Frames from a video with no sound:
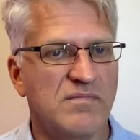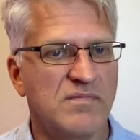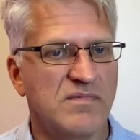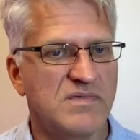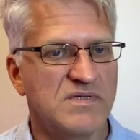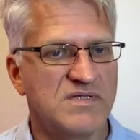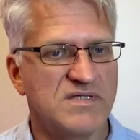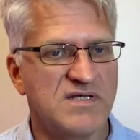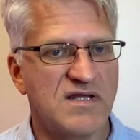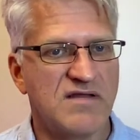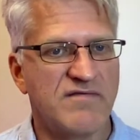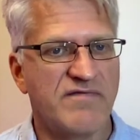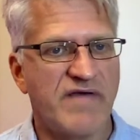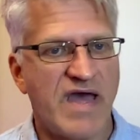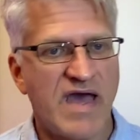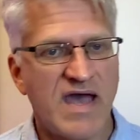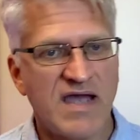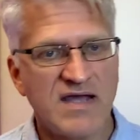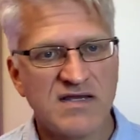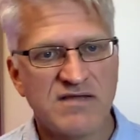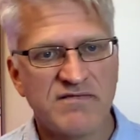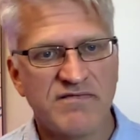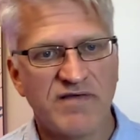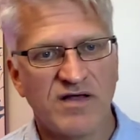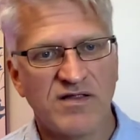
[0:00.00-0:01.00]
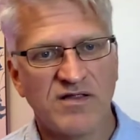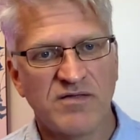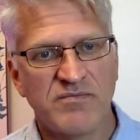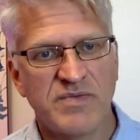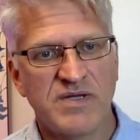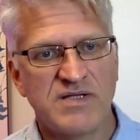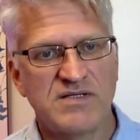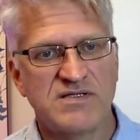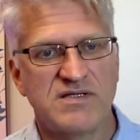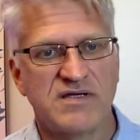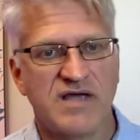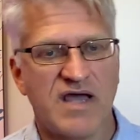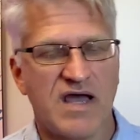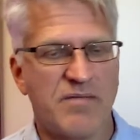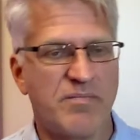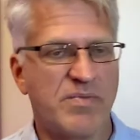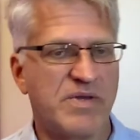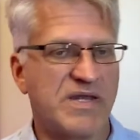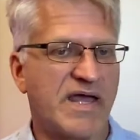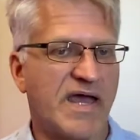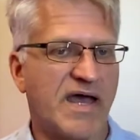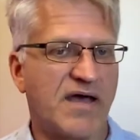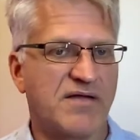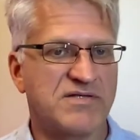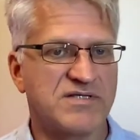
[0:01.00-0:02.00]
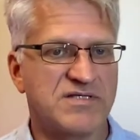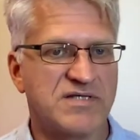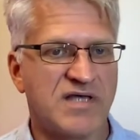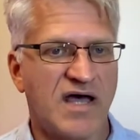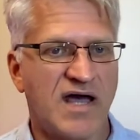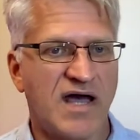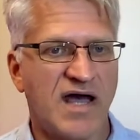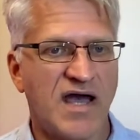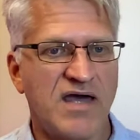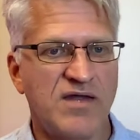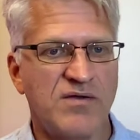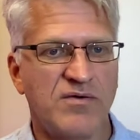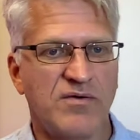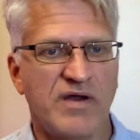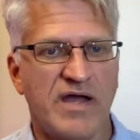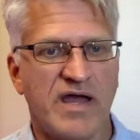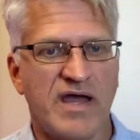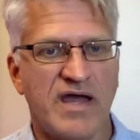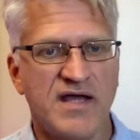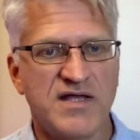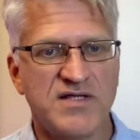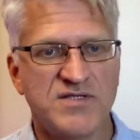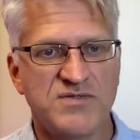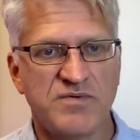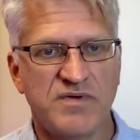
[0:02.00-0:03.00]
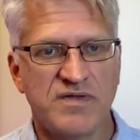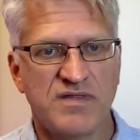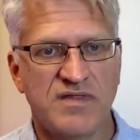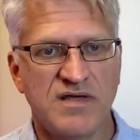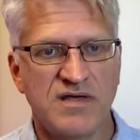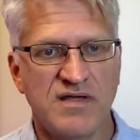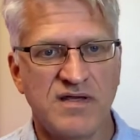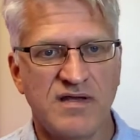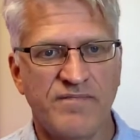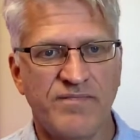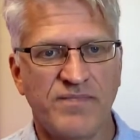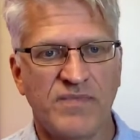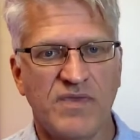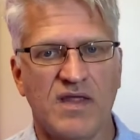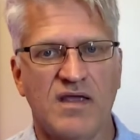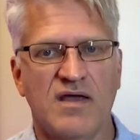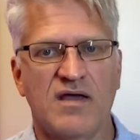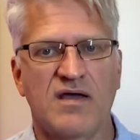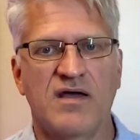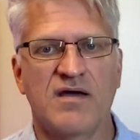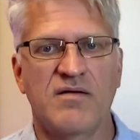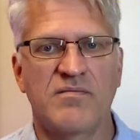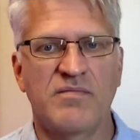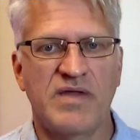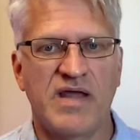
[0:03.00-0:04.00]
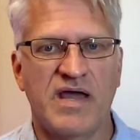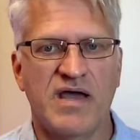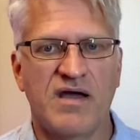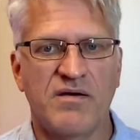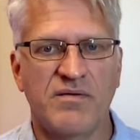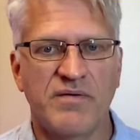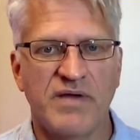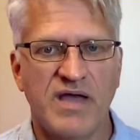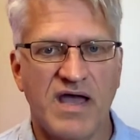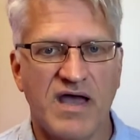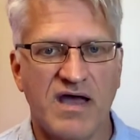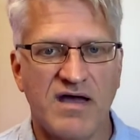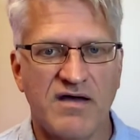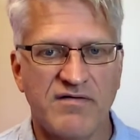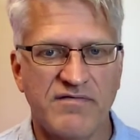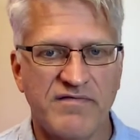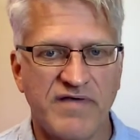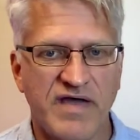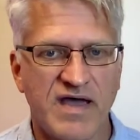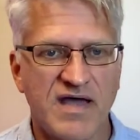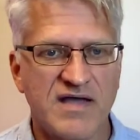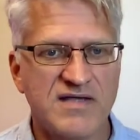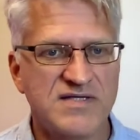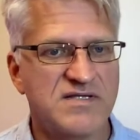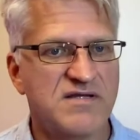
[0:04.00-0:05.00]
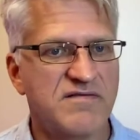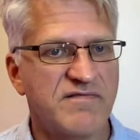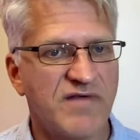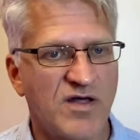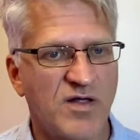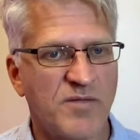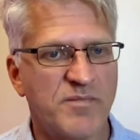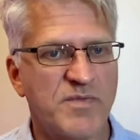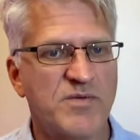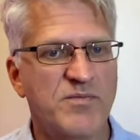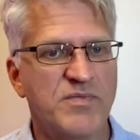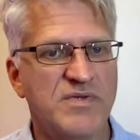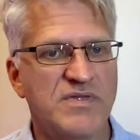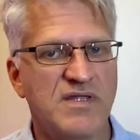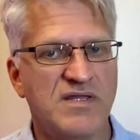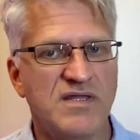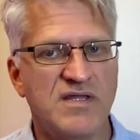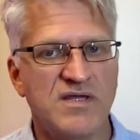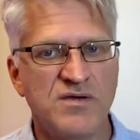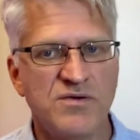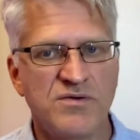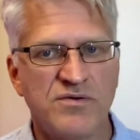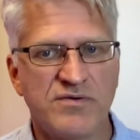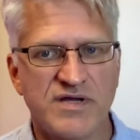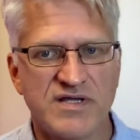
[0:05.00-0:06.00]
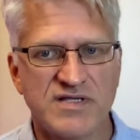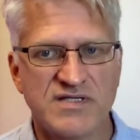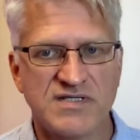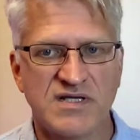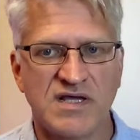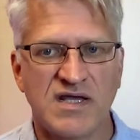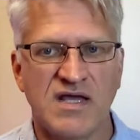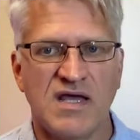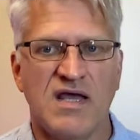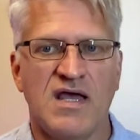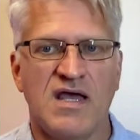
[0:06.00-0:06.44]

Instead of egg development happening outside or eggs within, now we have eggs developing within the uterus.